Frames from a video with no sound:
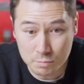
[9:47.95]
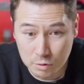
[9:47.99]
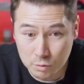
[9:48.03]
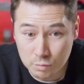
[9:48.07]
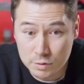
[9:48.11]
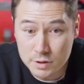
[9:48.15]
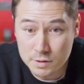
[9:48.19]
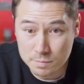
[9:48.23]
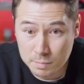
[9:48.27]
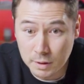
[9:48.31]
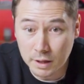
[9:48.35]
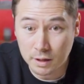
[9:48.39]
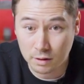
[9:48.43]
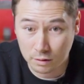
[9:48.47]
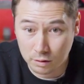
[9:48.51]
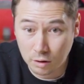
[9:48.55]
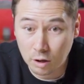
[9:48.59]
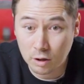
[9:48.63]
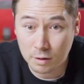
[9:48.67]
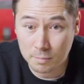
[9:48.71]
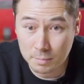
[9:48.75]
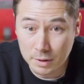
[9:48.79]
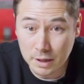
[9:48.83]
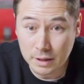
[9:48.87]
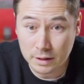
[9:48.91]
but we spend a
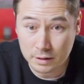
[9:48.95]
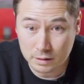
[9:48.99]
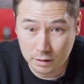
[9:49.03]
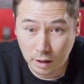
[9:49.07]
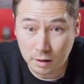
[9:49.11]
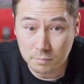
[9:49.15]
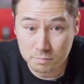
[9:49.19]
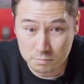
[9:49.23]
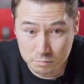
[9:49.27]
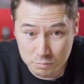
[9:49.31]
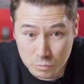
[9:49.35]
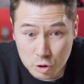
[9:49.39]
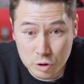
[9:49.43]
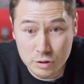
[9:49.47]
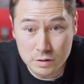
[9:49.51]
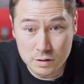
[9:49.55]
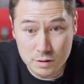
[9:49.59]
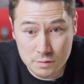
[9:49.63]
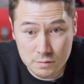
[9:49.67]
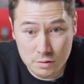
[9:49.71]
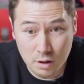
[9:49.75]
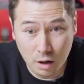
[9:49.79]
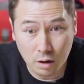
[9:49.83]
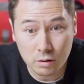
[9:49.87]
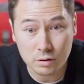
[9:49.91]
lot of money, like millions
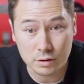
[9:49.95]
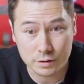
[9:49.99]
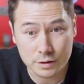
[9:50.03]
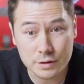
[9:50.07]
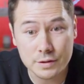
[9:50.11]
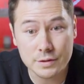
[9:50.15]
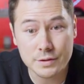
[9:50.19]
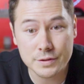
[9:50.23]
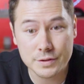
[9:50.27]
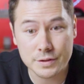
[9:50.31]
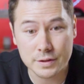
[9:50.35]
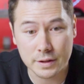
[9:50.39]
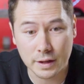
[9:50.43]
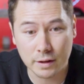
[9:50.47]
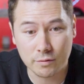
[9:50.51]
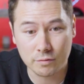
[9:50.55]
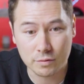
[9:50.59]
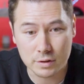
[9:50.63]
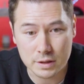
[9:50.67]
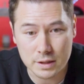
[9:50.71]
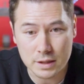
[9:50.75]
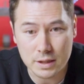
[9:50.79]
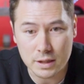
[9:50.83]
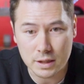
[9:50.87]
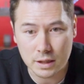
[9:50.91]
of dollars
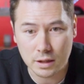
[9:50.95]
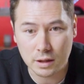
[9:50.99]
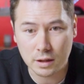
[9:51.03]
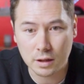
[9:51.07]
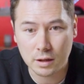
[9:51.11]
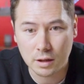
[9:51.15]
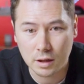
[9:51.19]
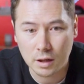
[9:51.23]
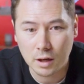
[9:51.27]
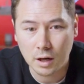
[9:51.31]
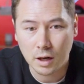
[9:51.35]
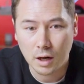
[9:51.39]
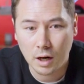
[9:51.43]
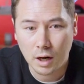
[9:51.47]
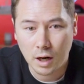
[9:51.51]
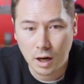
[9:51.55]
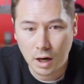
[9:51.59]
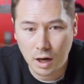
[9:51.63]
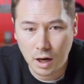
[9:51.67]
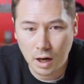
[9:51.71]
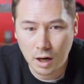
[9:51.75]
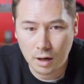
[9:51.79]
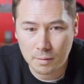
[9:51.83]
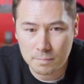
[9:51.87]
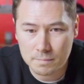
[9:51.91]
every year.
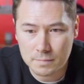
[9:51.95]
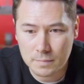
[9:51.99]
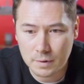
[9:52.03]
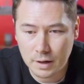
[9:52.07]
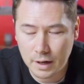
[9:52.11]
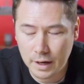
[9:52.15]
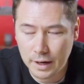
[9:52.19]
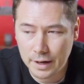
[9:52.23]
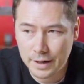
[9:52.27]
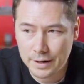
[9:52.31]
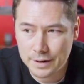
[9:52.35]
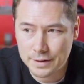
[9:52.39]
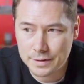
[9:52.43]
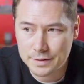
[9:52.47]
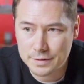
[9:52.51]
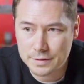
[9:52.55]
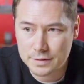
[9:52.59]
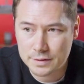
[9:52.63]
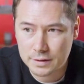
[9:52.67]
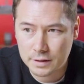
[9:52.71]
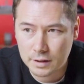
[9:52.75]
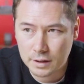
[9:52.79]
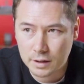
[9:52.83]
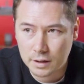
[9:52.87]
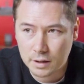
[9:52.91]
Um,
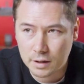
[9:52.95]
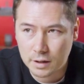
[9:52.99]
and